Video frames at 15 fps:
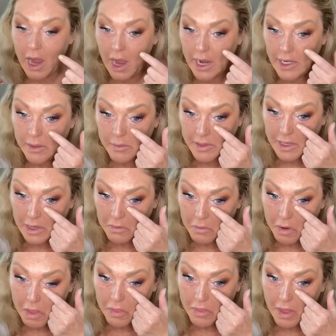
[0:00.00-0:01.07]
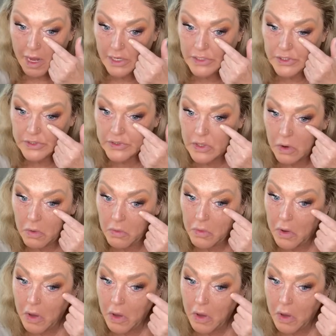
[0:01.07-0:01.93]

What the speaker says: eye to begin with. I just don't.